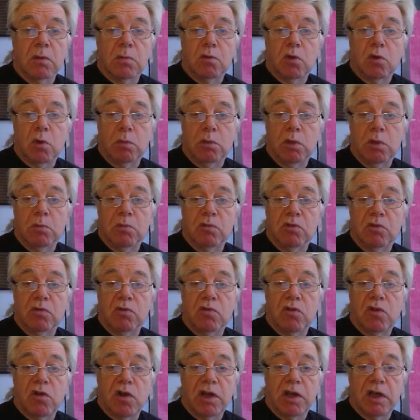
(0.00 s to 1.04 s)
problems of
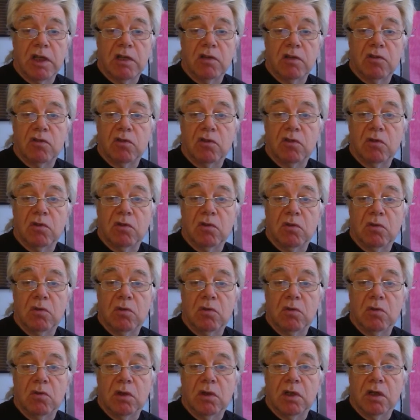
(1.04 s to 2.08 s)
trying
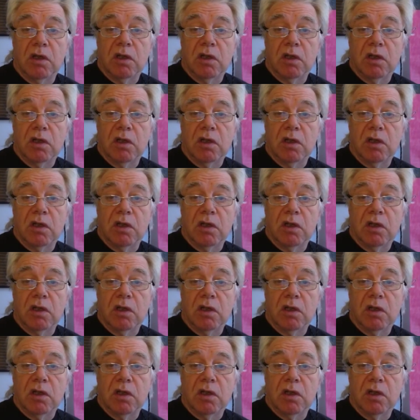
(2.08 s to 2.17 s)
to